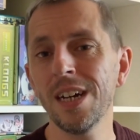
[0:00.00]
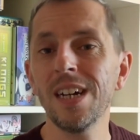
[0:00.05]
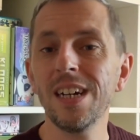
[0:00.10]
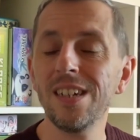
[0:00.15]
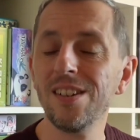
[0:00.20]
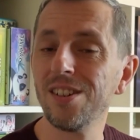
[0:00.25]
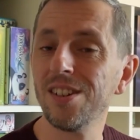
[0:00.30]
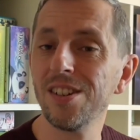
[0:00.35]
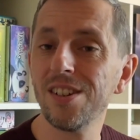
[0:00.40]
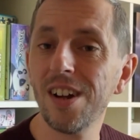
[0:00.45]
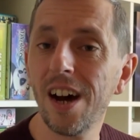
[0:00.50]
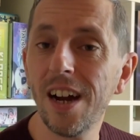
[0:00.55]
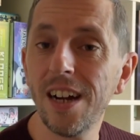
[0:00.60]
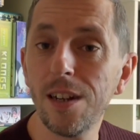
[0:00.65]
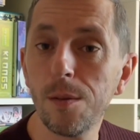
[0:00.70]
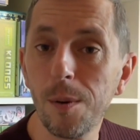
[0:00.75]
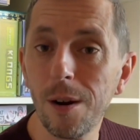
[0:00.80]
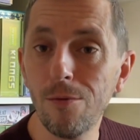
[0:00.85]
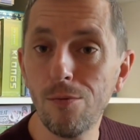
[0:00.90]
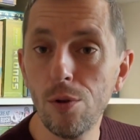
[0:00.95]
It's
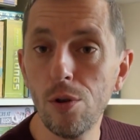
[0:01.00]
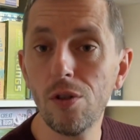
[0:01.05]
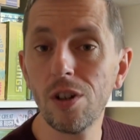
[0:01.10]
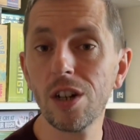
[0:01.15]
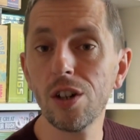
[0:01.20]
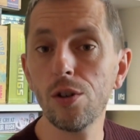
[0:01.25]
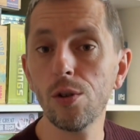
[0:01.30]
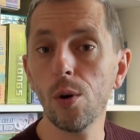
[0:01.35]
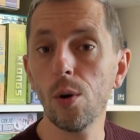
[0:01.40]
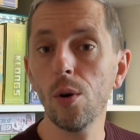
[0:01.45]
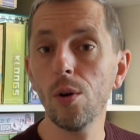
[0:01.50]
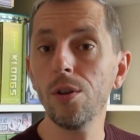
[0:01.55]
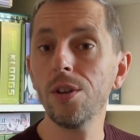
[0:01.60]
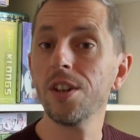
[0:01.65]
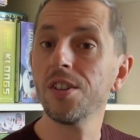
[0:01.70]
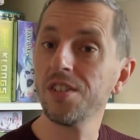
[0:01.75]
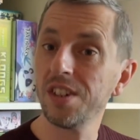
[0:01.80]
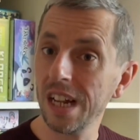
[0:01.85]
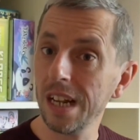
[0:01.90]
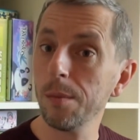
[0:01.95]
designed by Rudiger Dorn,
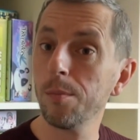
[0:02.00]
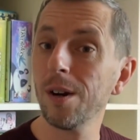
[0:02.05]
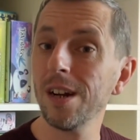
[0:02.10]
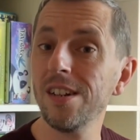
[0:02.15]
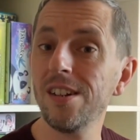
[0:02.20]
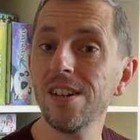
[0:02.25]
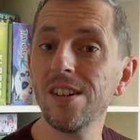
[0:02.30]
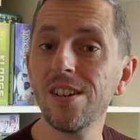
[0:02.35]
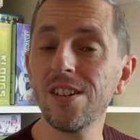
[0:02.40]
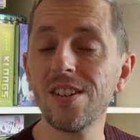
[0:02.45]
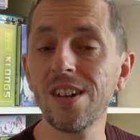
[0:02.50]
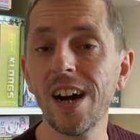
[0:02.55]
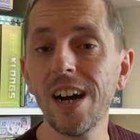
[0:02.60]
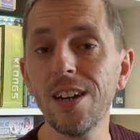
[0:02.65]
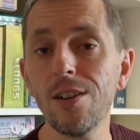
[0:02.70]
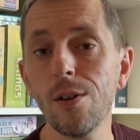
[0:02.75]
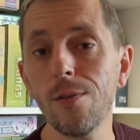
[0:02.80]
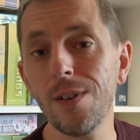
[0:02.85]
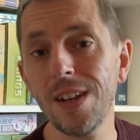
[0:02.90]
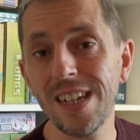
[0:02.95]
the celebrated
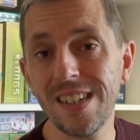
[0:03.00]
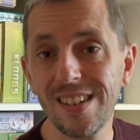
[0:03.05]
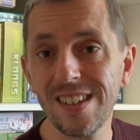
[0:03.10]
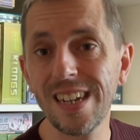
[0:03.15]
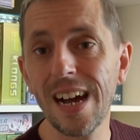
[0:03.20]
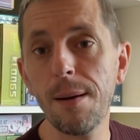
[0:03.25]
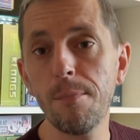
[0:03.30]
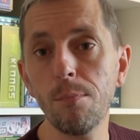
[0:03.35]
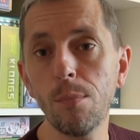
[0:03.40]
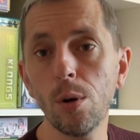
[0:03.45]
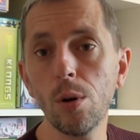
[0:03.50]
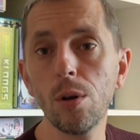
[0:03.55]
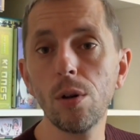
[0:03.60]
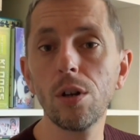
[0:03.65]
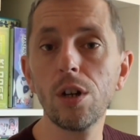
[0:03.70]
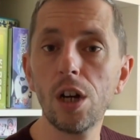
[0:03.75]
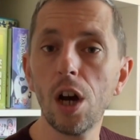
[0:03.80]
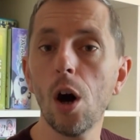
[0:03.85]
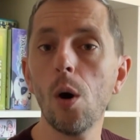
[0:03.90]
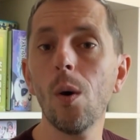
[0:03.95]
designer of Istanbul,
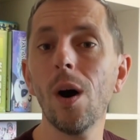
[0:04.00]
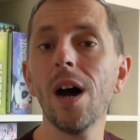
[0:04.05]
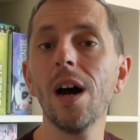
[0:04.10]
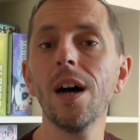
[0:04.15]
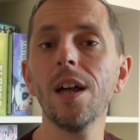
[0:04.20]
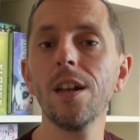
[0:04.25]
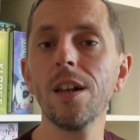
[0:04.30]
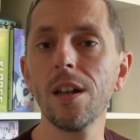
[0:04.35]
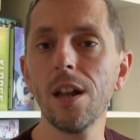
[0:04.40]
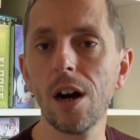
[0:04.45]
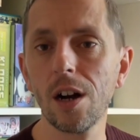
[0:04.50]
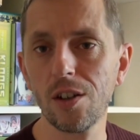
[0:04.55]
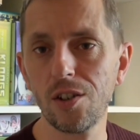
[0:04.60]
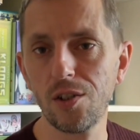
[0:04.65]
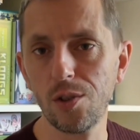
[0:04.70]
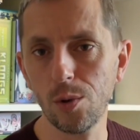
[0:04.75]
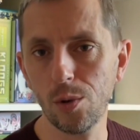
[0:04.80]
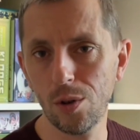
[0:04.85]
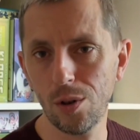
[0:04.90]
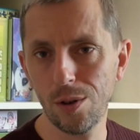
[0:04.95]
Goa and
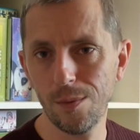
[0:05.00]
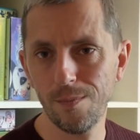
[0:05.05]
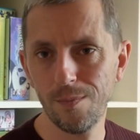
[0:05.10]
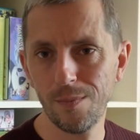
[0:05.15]
Luxor.